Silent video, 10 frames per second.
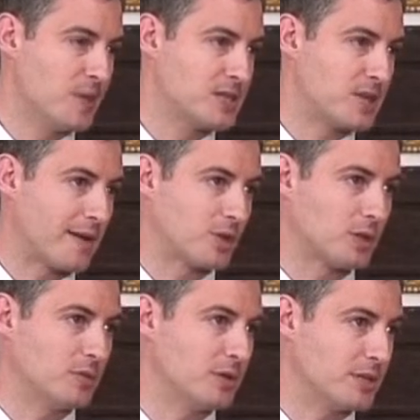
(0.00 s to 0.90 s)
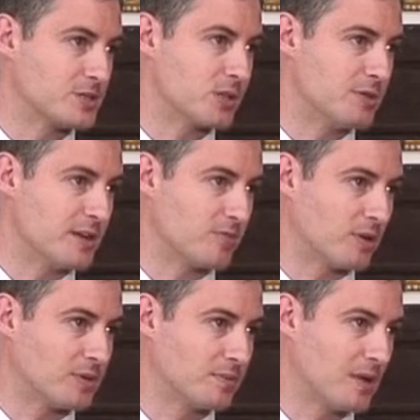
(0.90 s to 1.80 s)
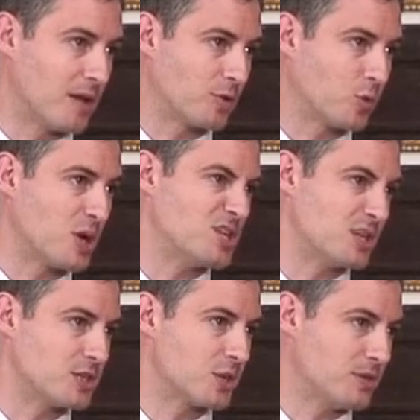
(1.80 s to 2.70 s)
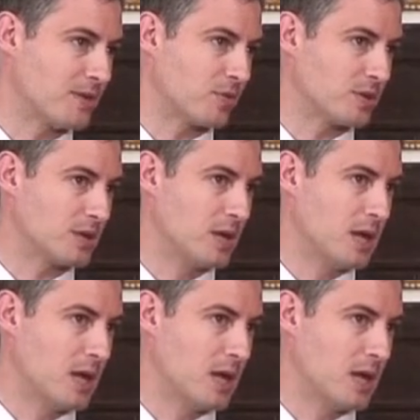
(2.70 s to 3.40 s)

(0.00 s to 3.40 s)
is that every community is so different. Every region is so different.